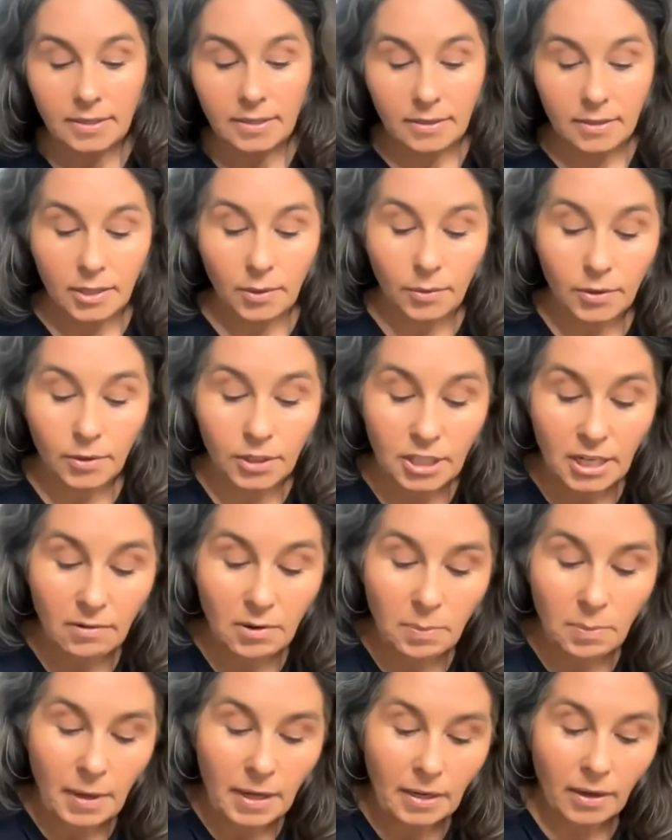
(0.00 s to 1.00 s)
So I could cherry
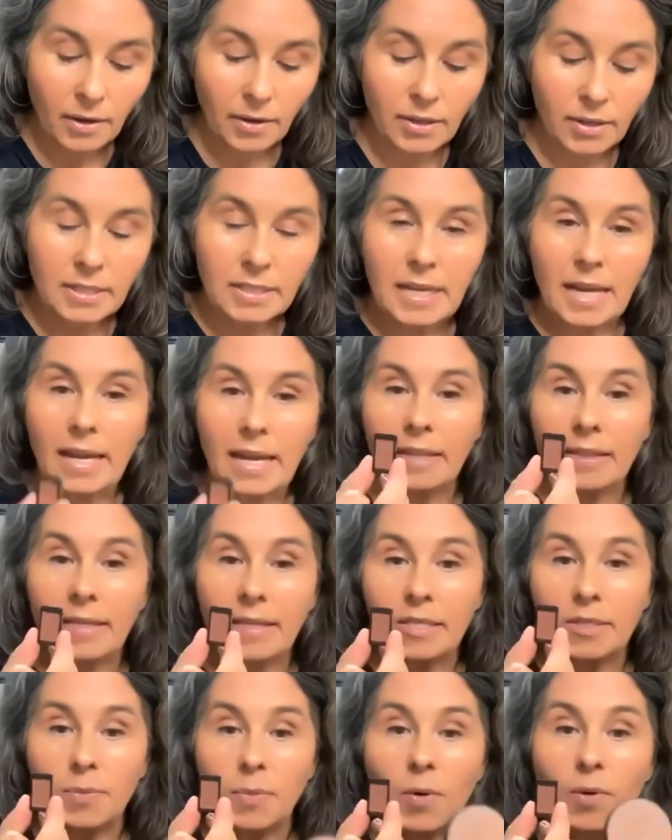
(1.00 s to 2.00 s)
pick. I could take
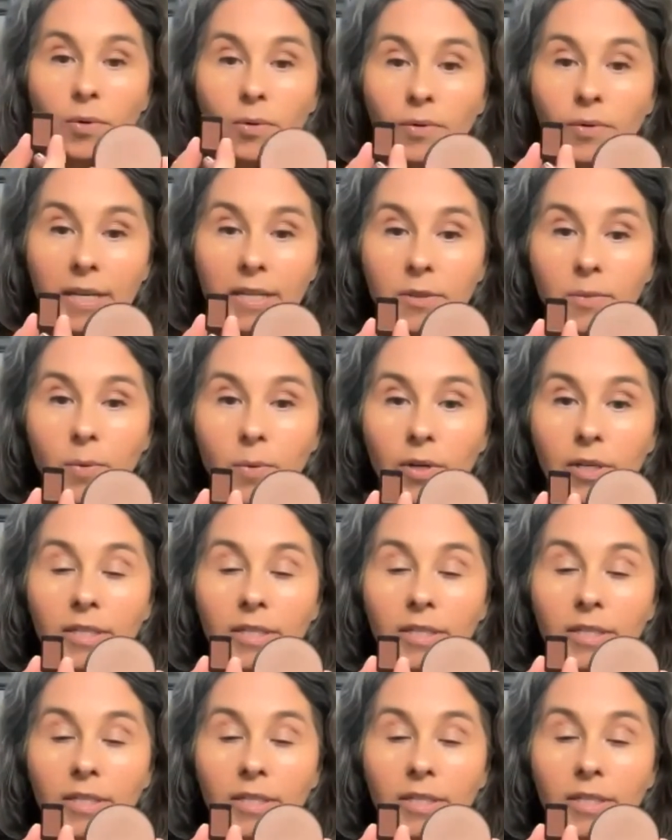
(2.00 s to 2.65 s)
this one or this one.